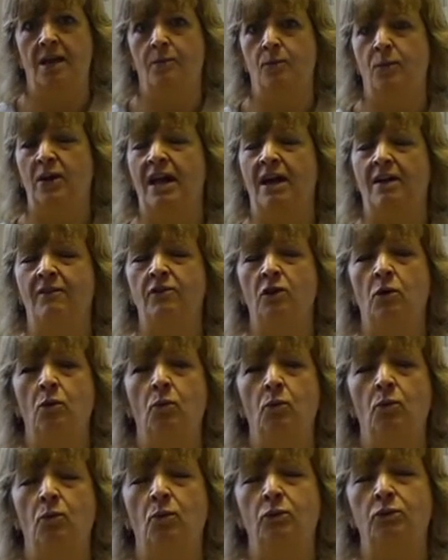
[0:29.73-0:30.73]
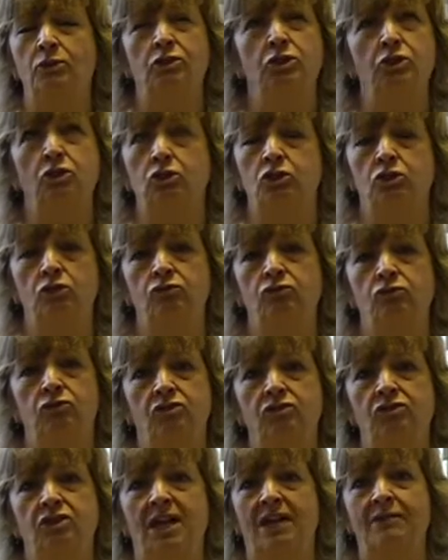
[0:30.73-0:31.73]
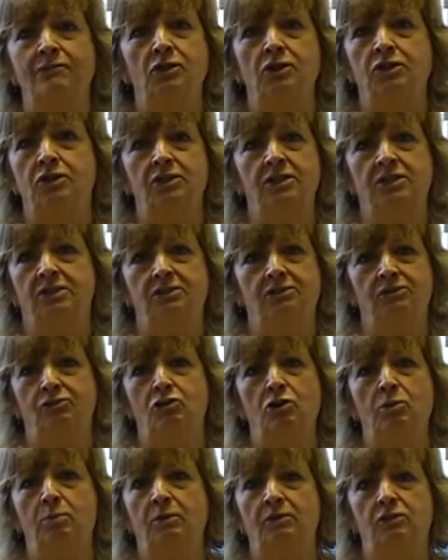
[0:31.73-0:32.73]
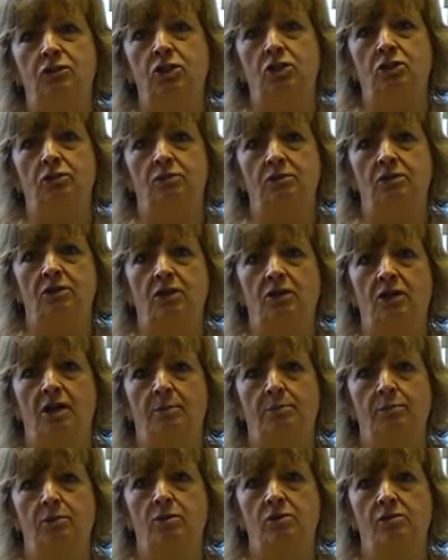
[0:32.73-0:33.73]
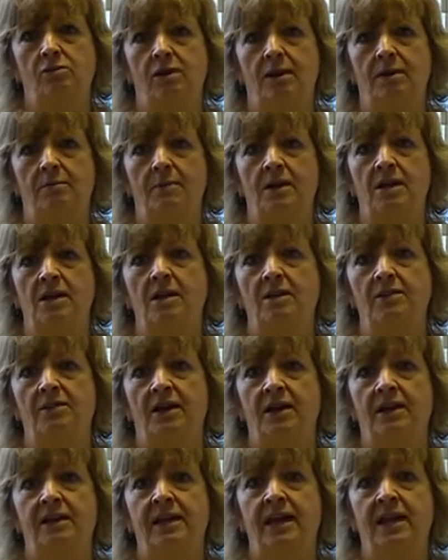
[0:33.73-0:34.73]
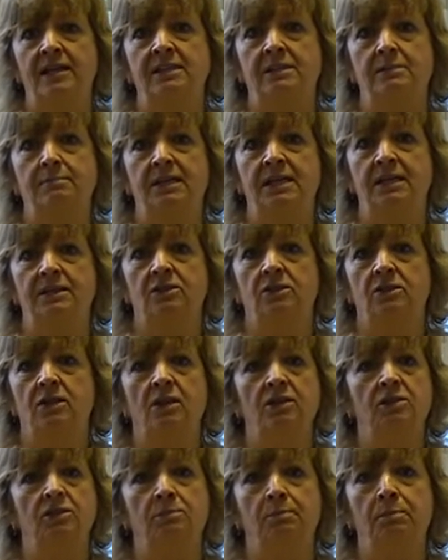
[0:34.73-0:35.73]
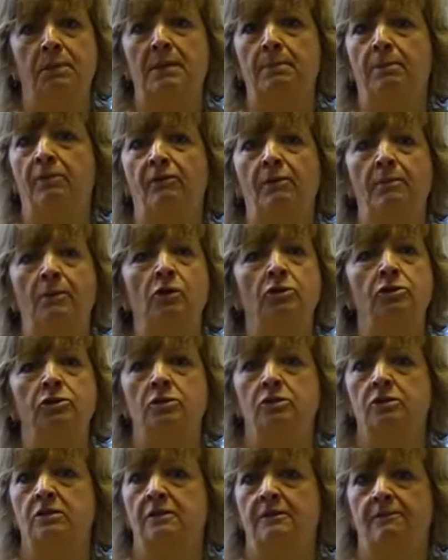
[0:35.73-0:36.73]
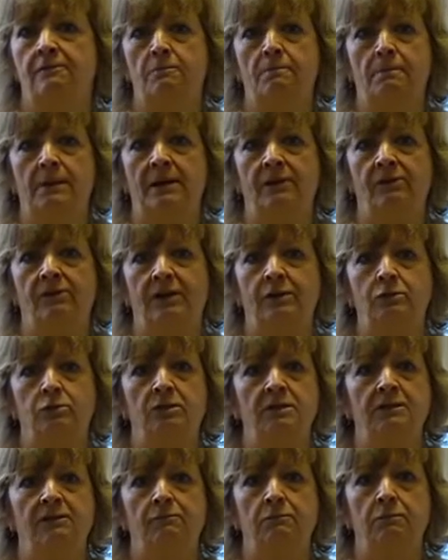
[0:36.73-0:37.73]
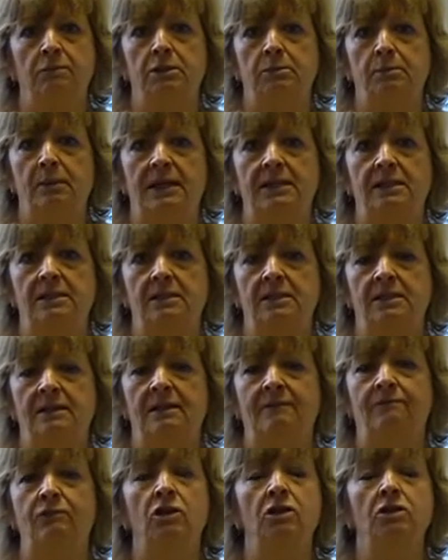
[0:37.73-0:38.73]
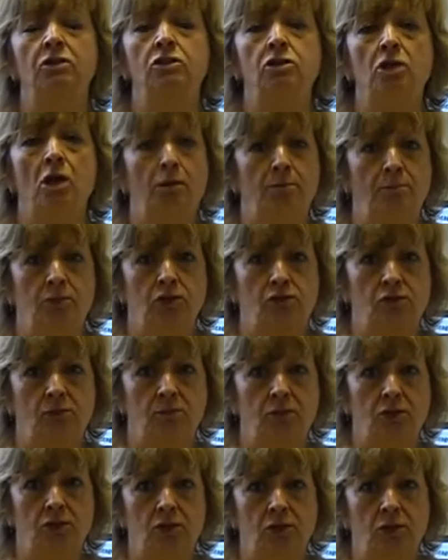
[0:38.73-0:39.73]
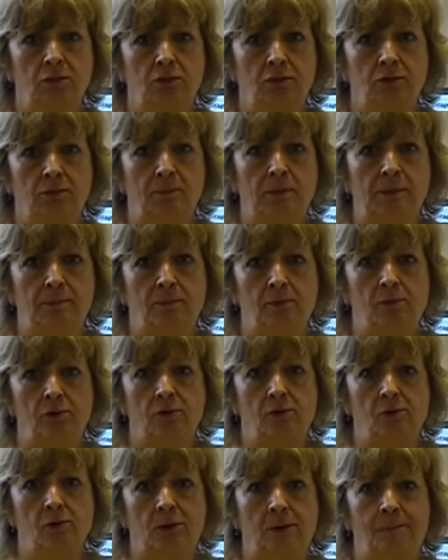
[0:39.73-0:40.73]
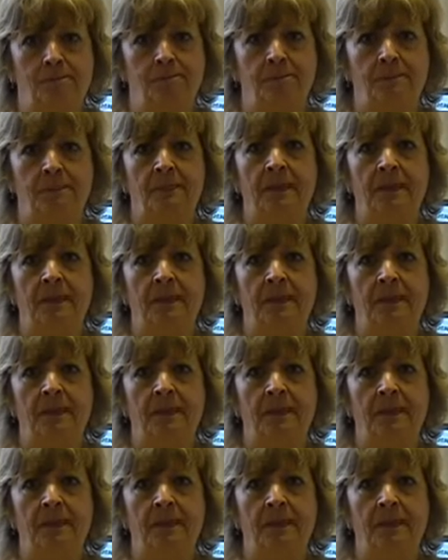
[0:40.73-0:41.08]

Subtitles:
We have such a diverse group of students on our programme that I get to meet people from all sorts of different backgrounds with different perspectives, and I've learned so much from the students on my programme.